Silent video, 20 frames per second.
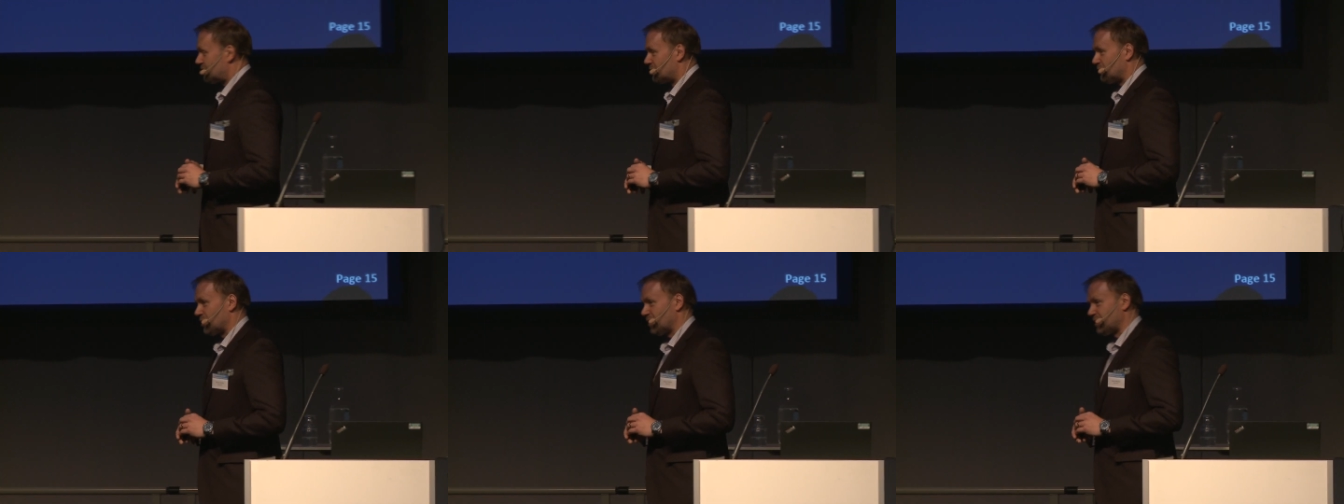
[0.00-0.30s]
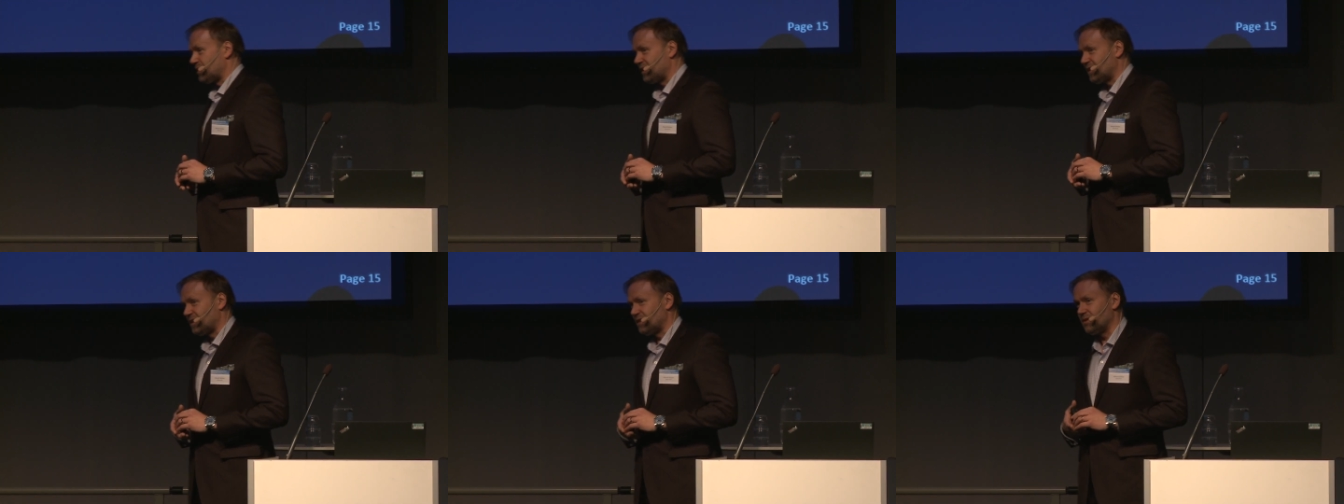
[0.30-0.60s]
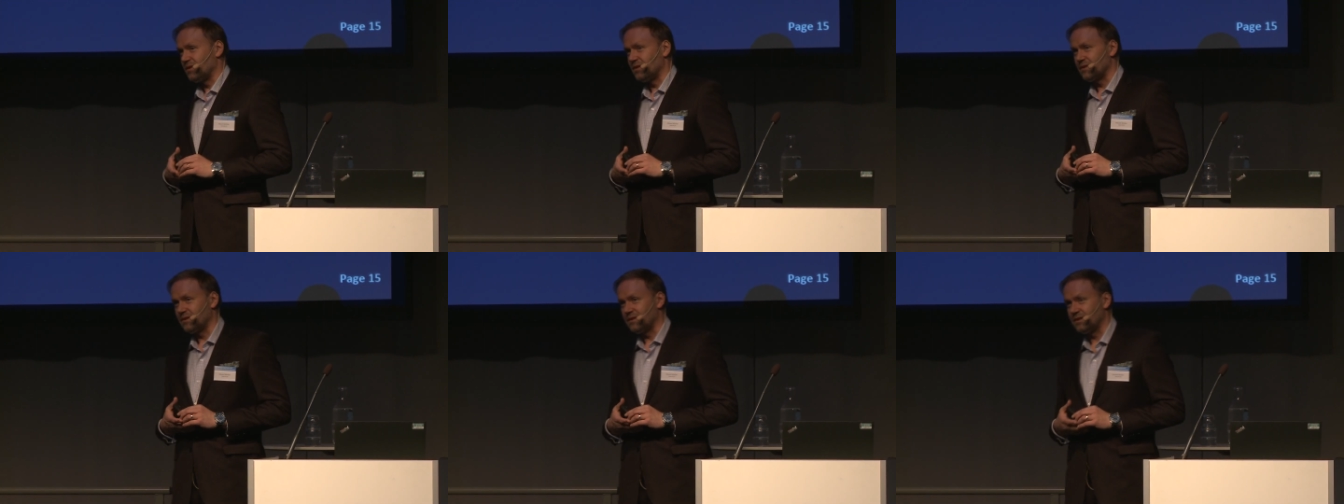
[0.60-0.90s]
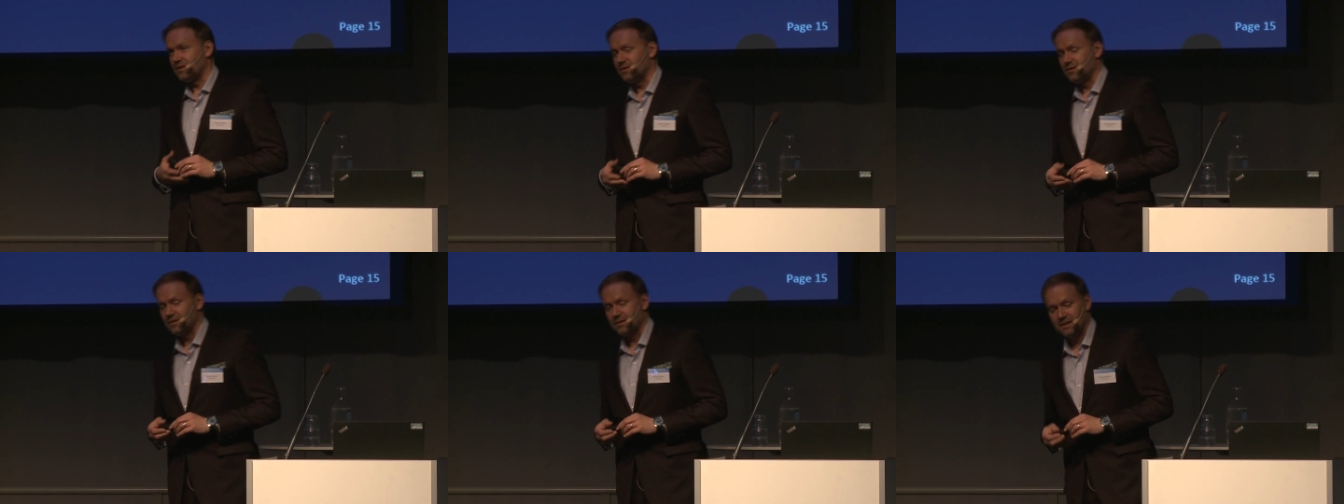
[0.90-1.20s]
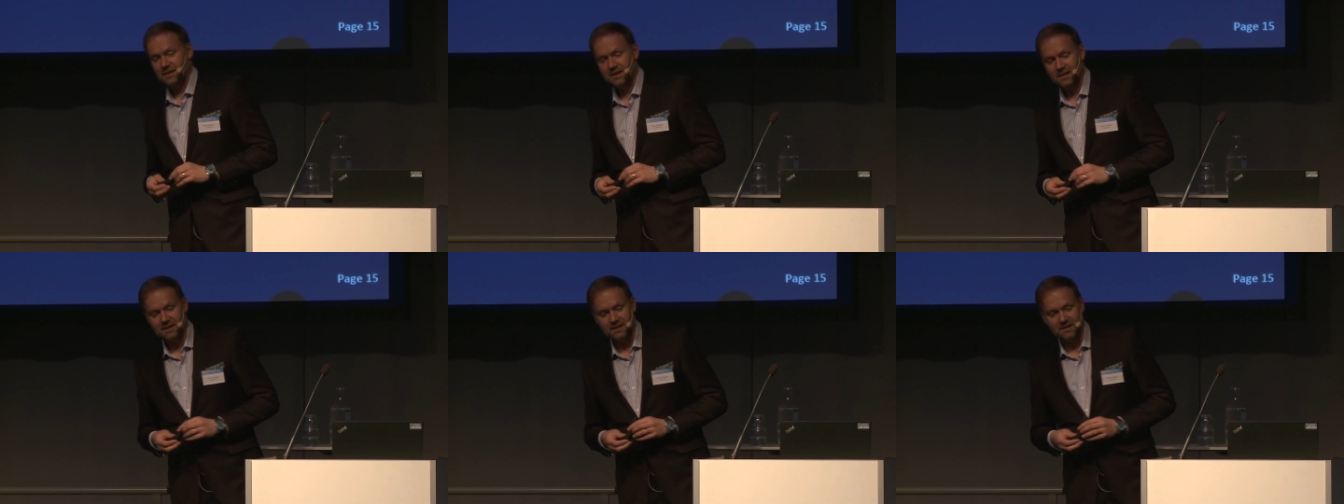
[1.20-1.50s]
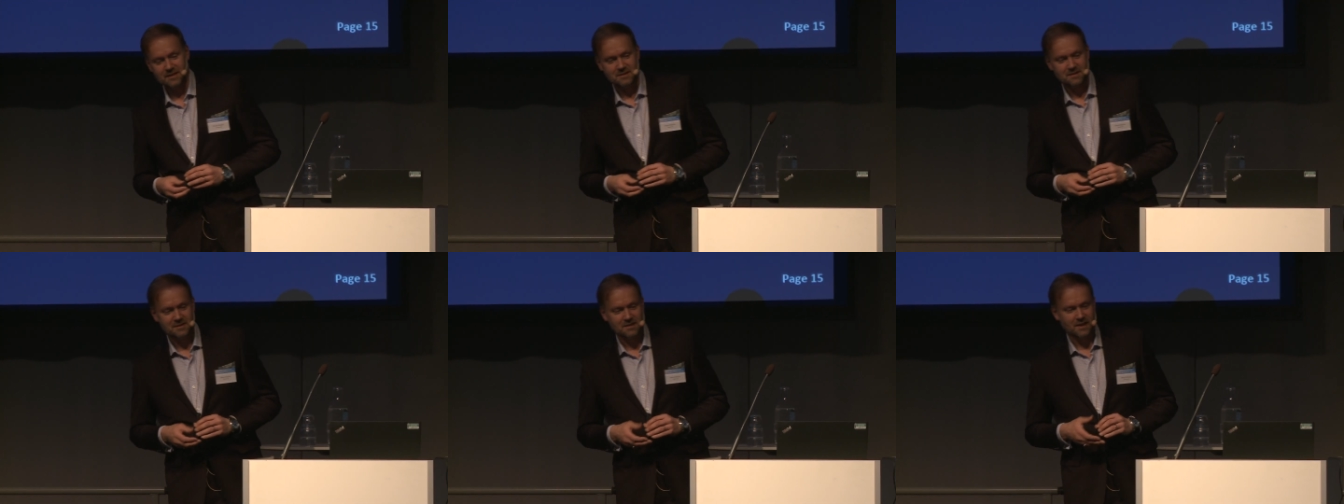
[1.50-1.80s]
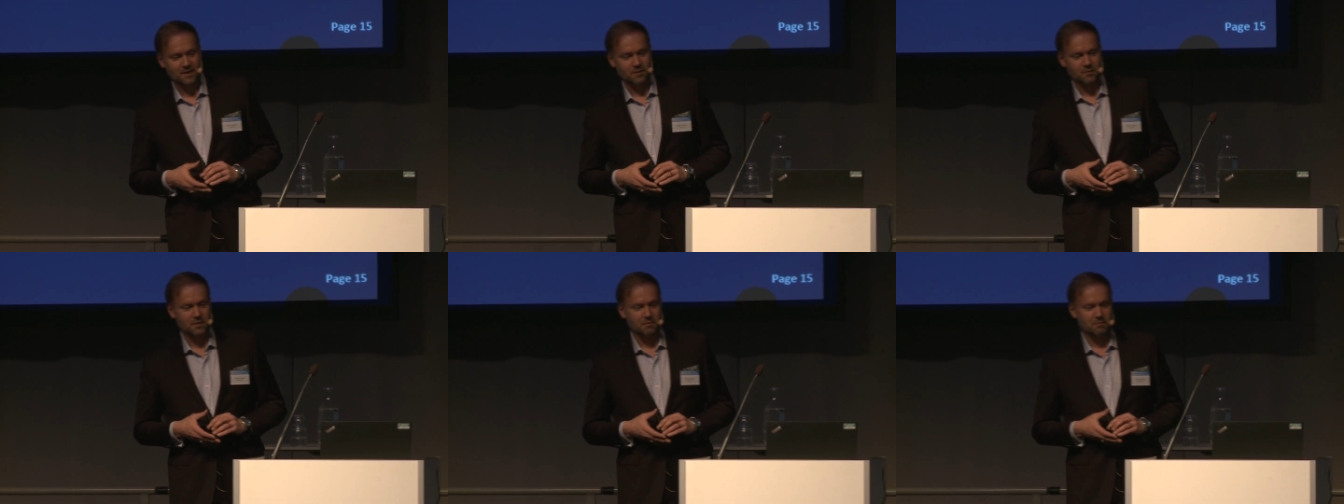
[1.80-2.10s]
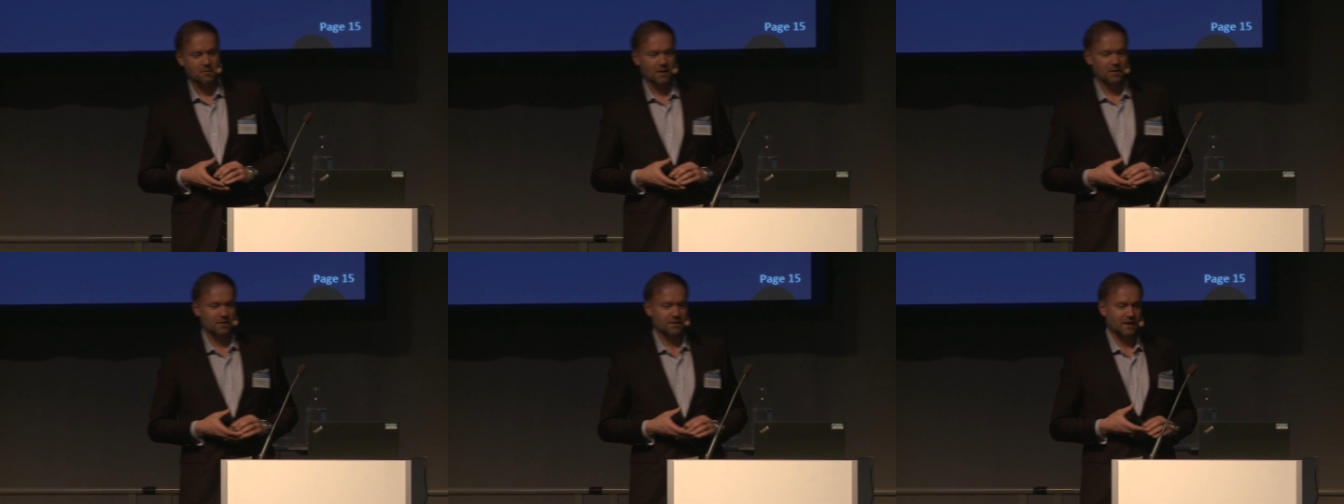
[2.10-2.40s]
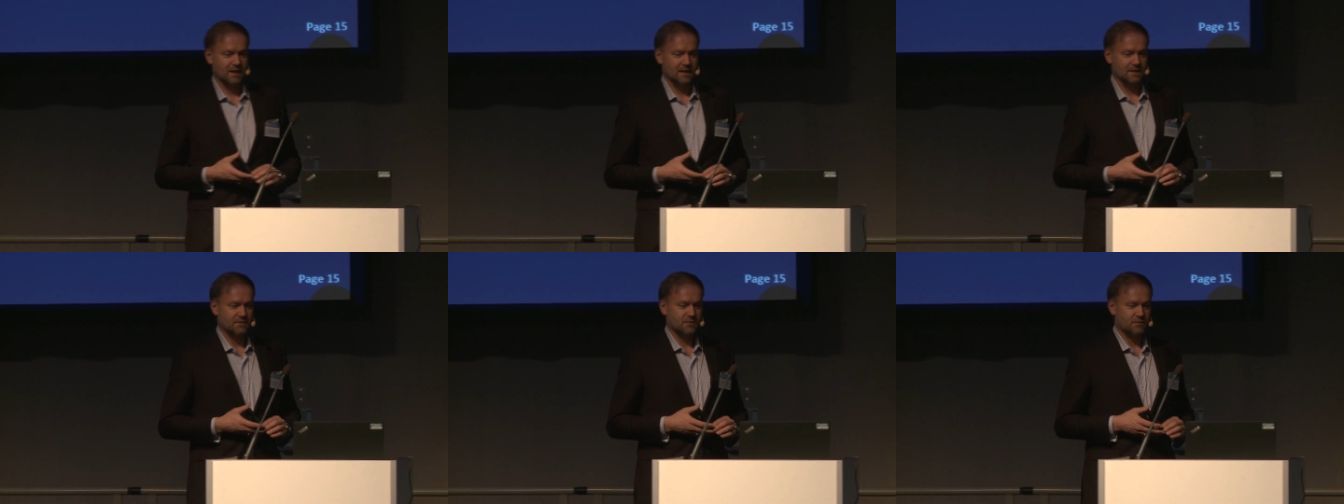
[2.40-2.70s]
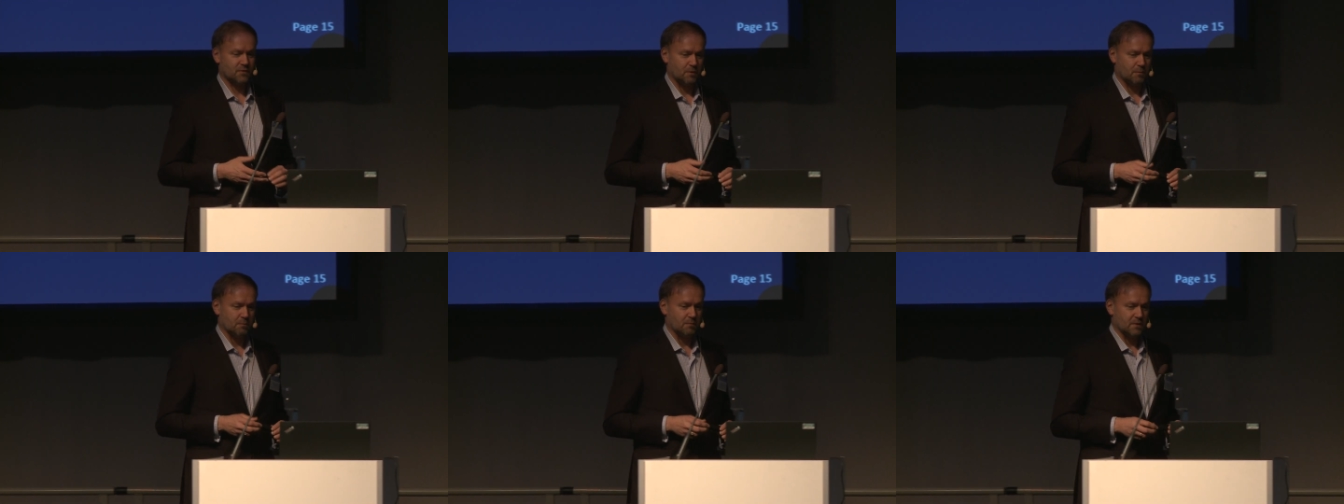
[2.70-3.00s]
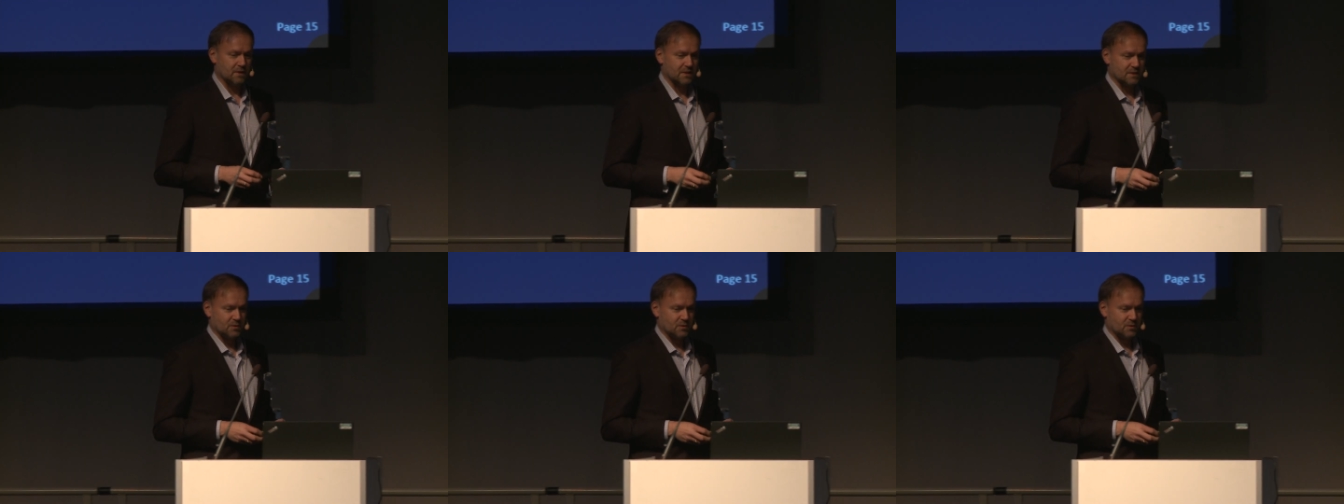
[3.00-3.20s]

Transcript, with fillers: running on, on uh, liquid biogas from uh,